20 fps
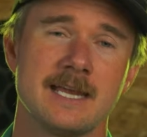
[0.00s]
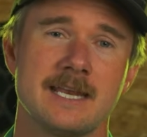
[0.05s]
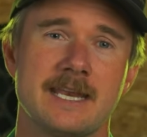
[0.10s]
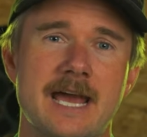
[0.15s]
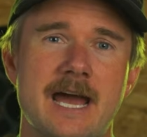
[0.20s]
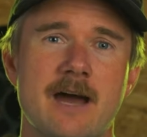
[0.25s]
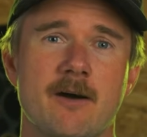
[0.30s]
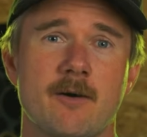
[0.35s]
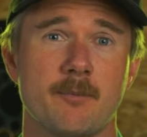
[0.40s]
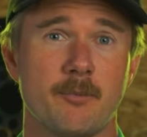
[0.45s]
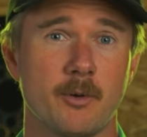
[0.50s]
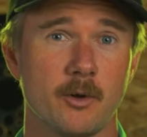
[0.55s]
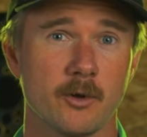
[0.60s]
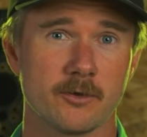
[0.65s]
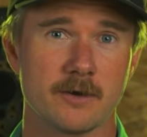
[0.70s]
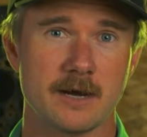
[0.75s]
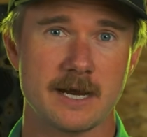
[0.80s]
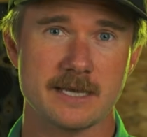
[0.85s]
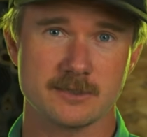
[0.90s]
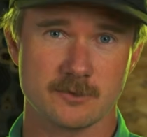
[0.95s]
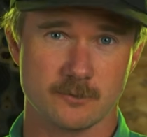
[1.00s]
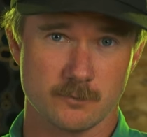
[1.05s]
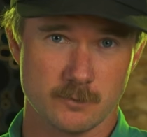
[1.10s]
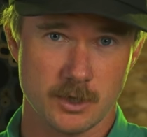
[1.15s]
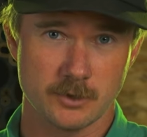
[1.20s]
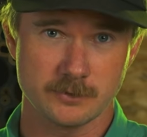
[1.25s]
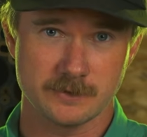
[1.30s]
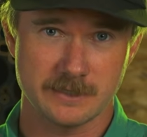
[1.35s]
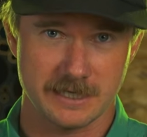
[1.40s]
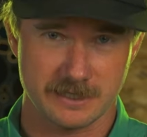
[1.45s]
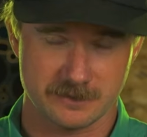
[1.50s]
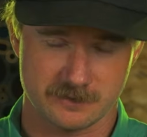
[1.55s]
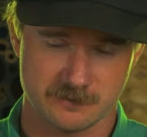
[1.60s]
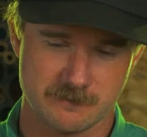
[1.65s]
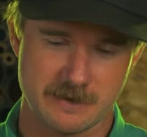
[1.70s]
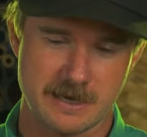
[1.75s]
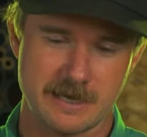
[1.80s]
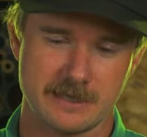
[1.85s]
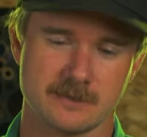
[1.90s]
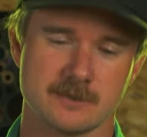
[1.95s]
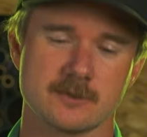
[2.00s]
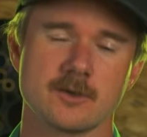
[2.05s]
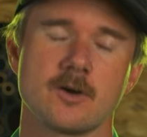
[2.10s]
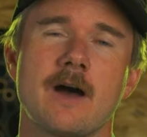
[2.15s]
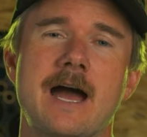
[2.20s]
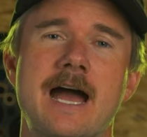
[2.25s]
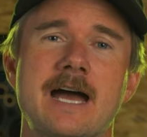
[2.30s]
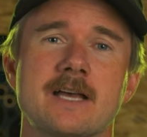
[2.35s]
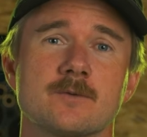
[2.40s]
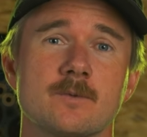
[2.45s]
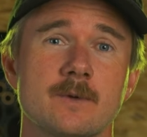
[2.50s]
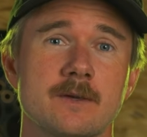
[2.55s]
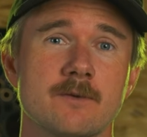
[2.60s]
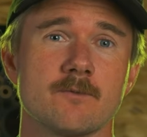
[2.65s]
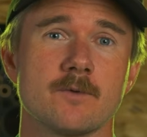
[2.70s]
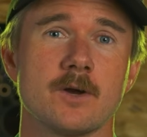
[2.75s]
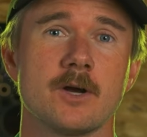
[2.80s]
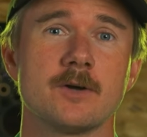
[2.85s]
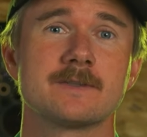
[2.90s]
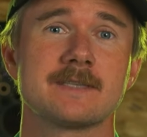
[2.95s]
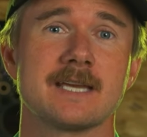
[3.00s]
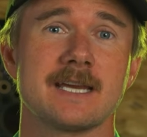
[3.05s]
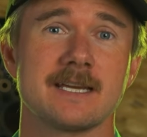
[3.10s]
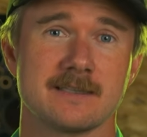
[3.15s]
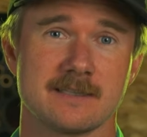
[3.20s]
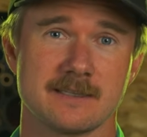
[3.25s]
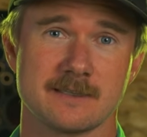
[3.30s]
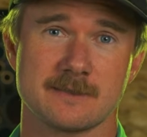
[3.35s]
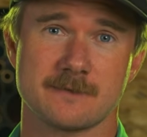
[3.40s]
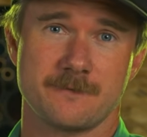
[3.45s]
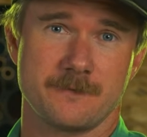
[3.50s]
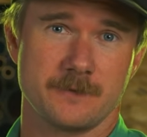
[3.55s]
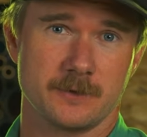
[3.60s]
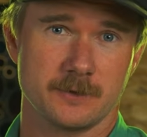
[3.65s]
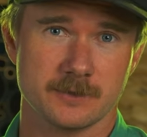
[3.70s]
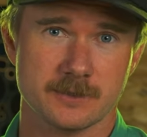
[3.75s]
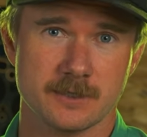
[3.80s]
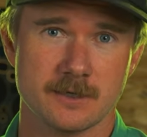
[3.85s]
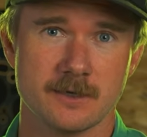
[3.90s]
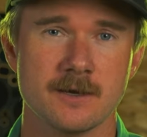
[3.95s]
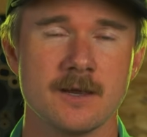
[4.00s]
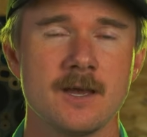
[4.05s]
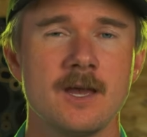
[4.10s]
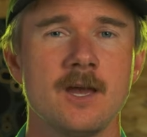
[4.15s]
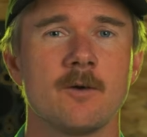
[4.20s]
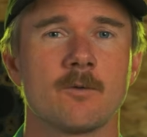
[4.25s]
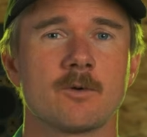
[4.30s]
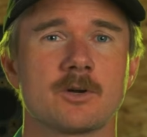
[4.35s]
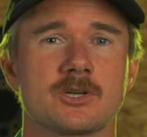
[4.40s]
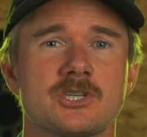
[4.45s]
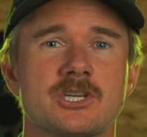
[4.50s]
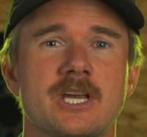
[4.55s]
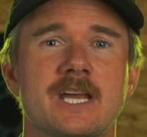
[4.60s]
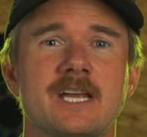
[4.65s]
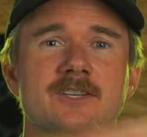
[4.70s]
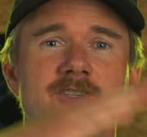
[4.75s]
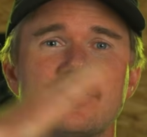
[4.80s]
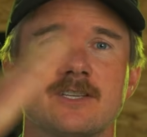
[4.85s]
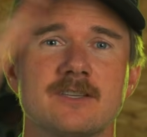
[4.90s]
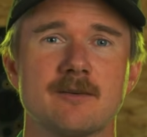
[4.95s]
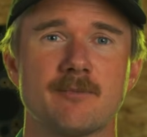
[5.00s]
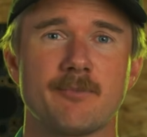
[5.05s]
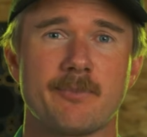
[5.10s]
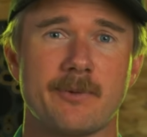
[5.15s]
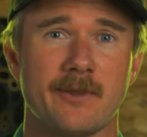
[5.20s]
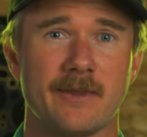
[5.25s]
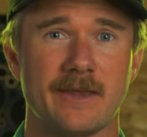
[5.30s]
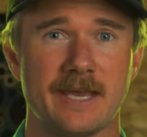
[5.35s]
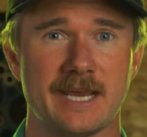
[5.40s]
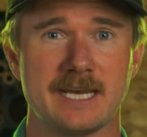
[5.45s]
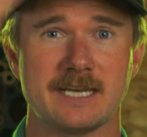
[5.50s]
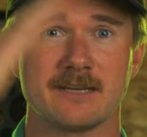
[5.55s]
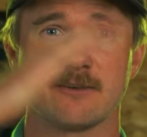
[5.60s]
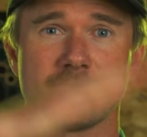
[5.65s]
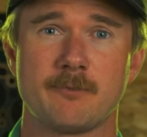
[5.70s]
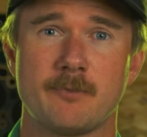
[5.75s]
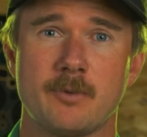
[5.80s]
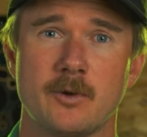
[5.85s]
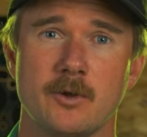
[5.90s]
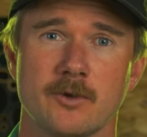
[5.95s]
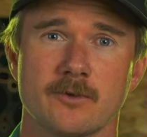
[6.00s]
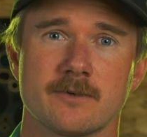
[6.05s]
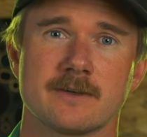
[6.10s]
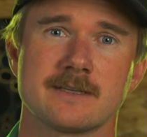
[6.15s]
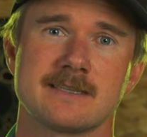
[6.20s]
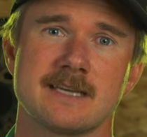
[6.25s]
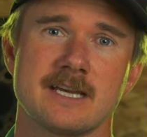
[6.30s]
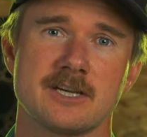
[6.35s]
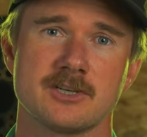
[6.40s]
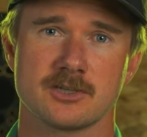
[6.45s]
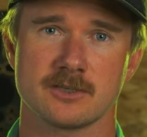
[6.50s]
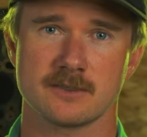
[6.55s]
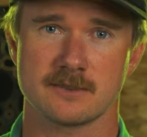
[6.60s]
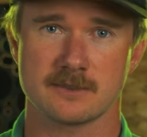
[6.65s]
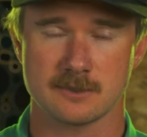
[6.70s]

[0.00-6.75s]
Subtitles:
Now, a polarizer rotates, right? So as we rotate this filter, we're changing the plane of polarization.